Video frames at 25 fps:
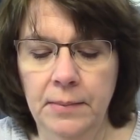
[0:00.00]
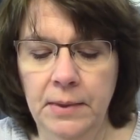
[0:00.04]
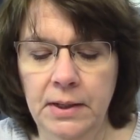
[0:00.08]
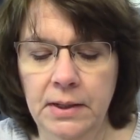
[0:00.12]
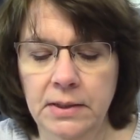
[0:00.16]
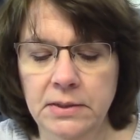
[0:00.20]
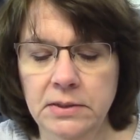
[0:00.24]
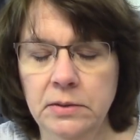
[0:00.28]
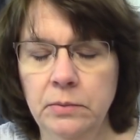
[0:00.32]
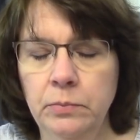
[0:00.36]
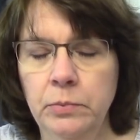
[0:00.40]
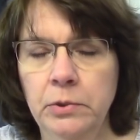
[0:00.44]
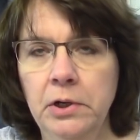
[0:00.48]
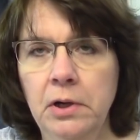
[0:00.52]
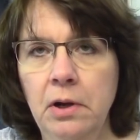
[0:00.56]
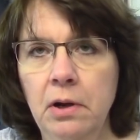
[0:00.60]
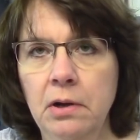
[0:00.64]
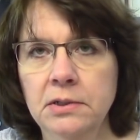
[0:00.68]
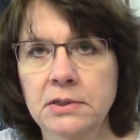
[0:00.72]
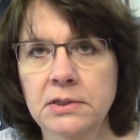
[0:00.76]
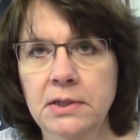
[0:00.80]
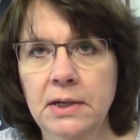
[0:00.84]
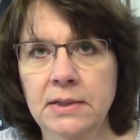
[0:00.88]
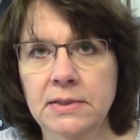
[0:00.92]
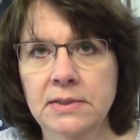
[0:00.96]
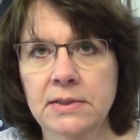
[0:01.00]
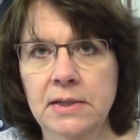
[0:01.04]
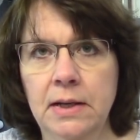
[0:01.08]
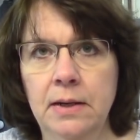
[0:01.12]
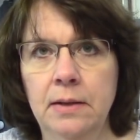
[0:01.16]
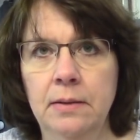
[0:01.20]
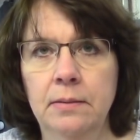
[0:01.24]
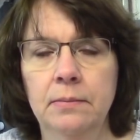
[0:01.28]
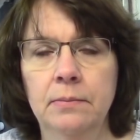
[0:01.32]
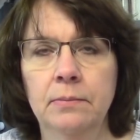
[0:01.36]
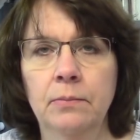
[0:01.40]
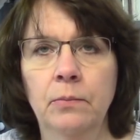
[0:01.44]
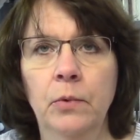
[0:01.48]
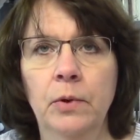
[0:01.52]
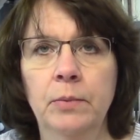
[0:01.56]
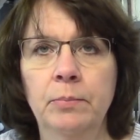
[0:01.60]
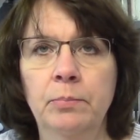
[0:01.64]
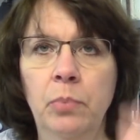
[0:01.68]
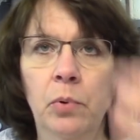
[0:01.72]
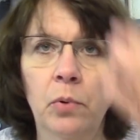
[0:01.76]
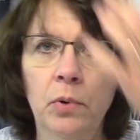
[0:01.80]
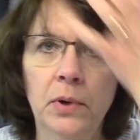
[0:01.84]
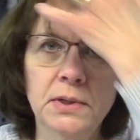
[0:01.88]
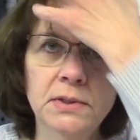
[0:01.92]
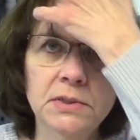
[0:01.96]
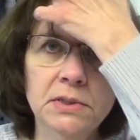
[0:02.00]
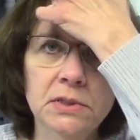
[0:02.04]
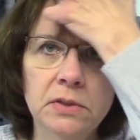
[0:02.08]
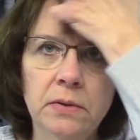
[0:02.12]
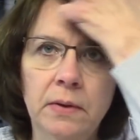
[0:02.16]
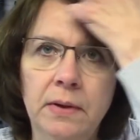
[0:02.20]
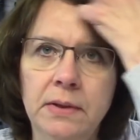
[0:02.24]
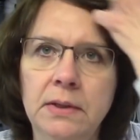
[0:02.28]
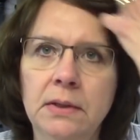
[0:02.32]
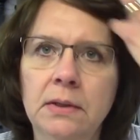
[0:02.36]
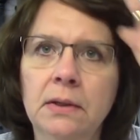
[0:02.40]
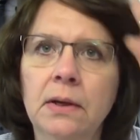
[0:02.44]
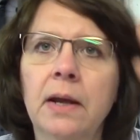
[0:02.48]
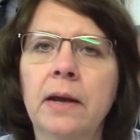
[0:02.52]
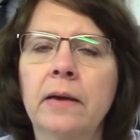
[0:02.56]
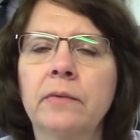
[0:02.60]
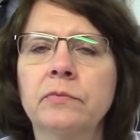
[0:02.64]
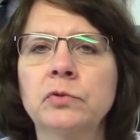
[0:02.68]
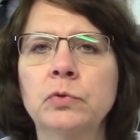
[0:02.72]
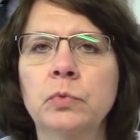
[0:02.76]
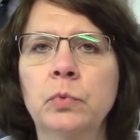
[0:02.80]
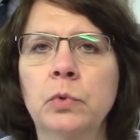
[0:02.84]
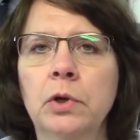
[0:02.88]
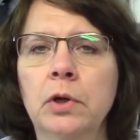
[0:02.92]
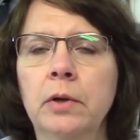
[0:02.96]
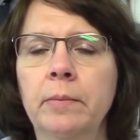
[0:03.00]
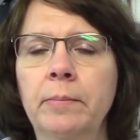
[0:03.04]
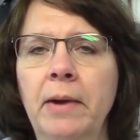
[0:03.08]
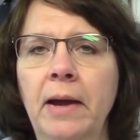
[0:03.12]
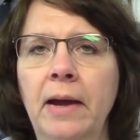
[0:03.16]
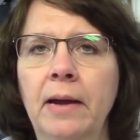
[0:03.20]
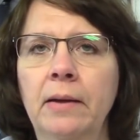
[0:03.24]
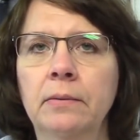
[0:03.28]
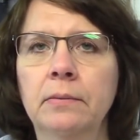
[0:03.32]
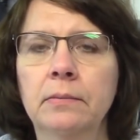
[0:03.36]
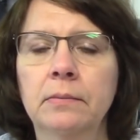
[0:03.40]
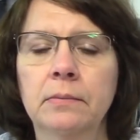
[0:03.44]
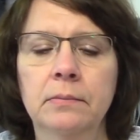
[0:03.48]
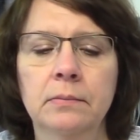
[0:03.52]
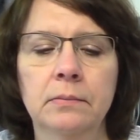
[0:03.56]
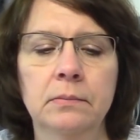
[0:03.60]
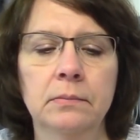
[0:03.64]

and I did wear contacts at one point so I didn't have to worry about